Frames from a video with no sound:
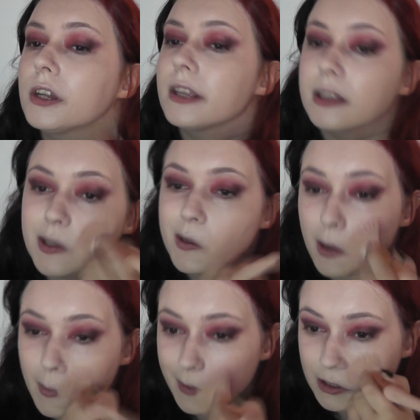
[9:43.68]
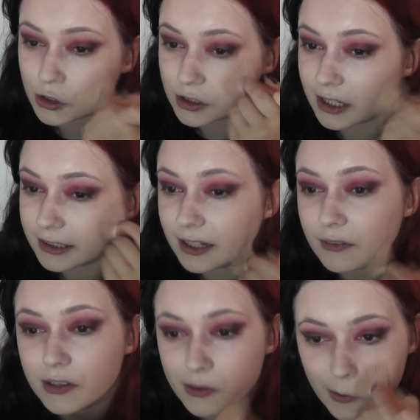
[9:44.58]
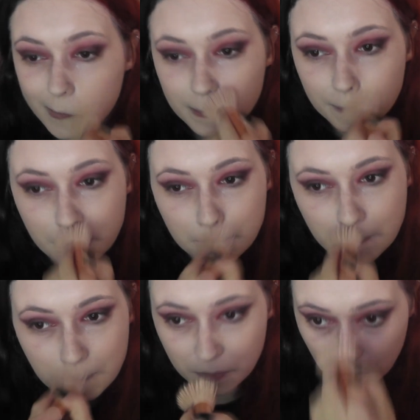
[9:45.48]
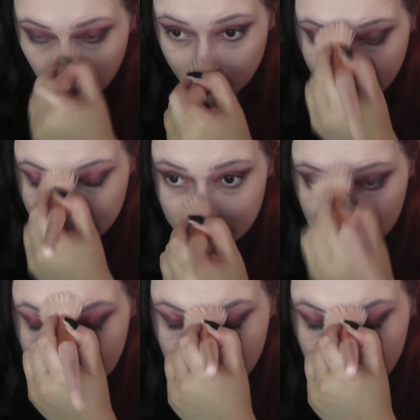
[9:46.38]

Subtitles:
but I think this just gets everything on quicker.